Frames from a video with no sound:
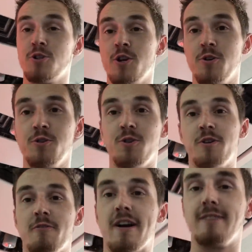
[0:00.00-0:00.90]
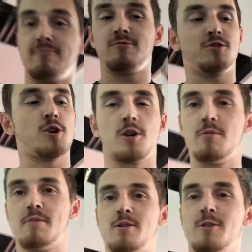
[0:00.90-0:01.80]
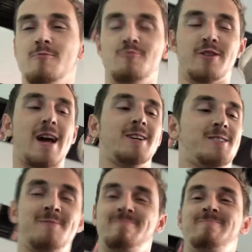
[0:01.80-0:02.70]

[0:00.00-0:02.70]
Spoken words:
to know you're doing it right. Chocolate milk with ice.